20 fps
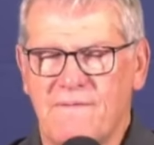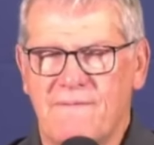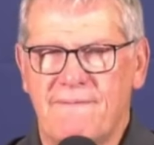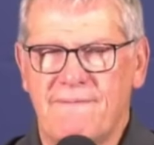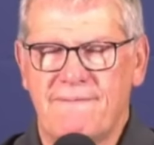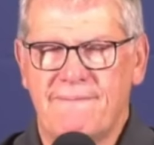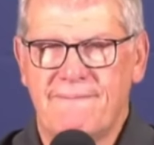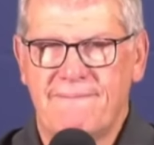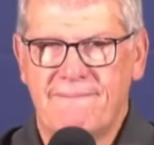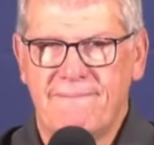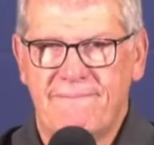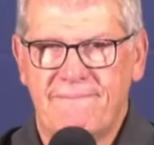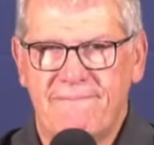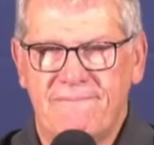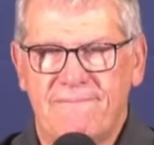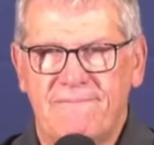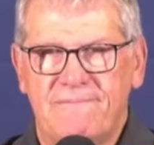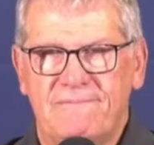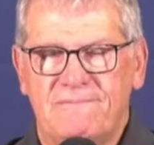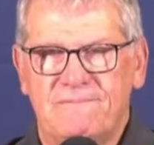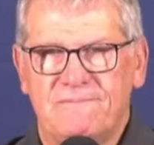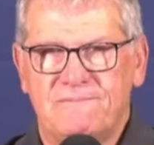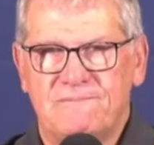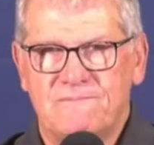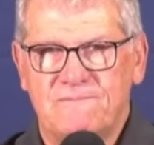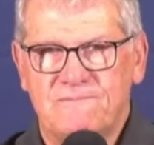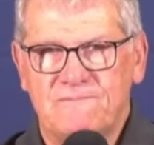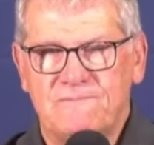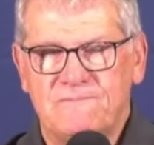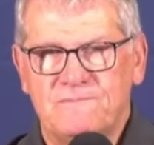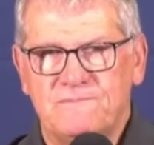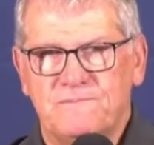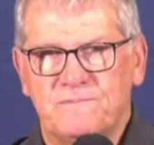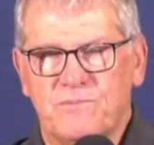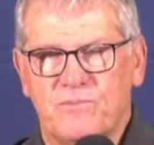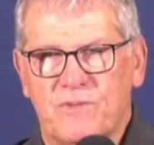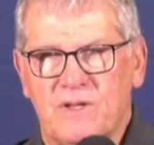Nothing is said.